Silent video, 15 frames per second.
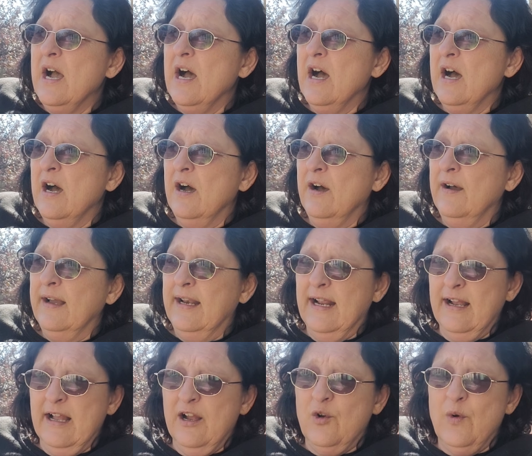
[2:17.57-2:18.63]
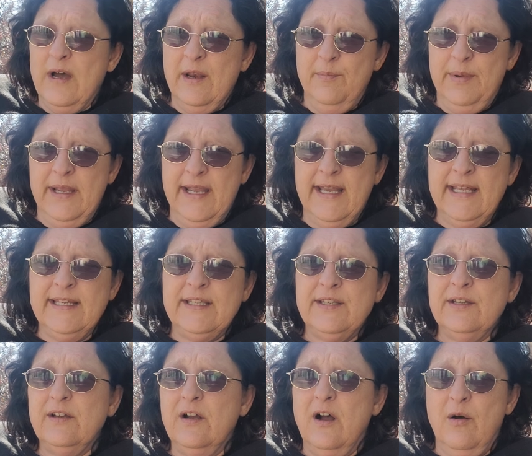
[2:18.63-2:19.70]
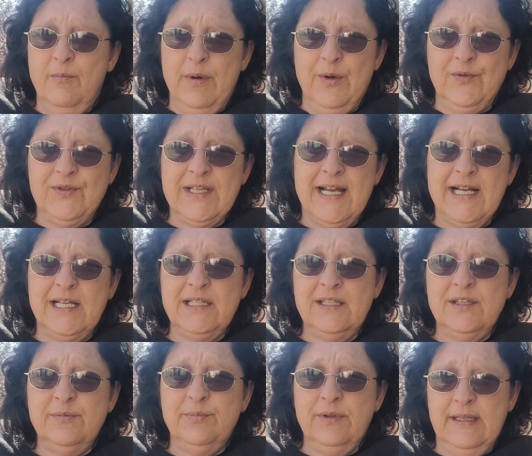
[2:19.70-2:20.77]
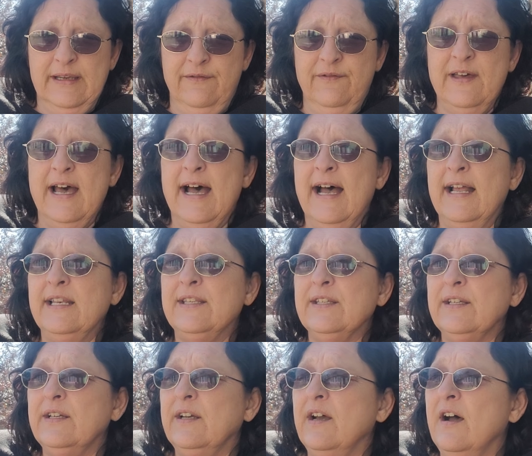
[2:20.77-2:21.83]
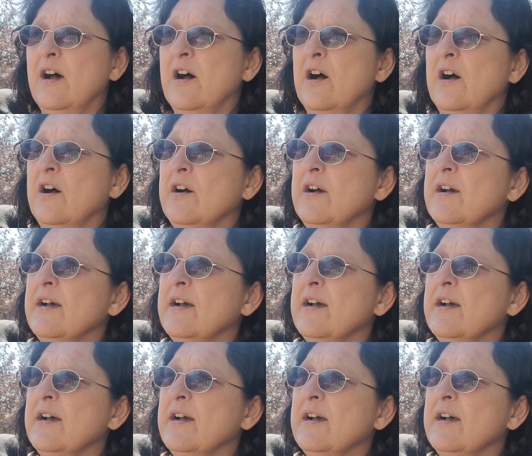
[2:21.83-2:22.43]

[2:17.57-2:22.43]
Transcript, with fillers: uh, and I got quite a bit on both sides, believe that, uh,